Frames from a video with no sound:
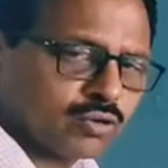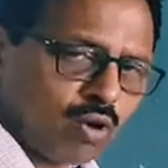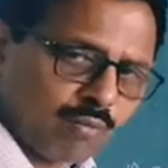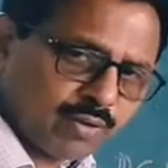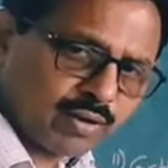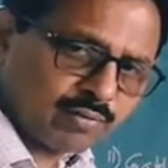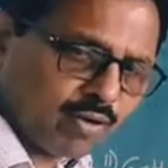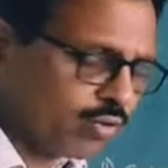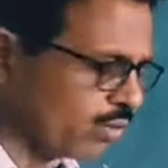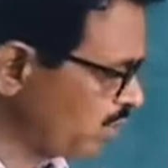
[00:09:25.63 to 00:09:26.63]
copper
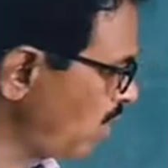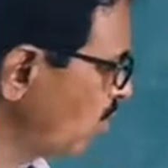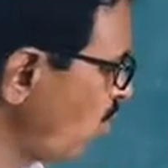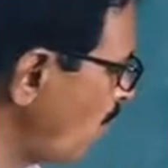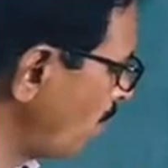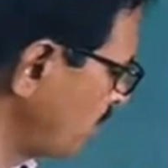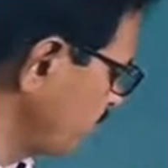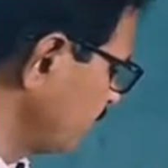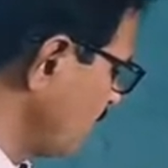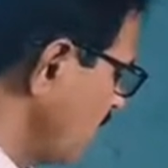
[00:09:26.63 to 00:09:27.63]
powder or copper.
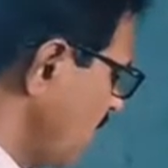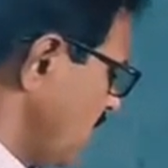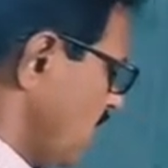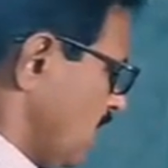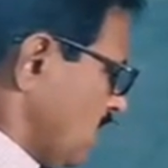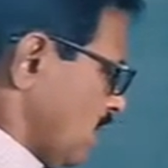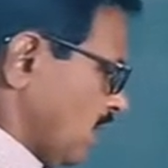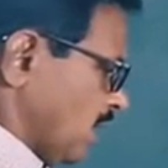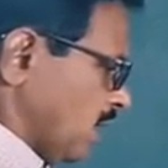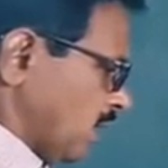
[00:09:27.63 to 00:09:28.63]

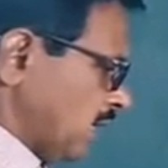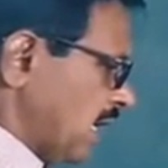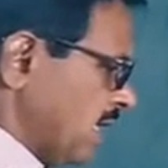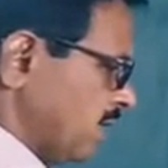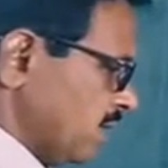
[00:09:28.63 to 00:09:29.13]
Then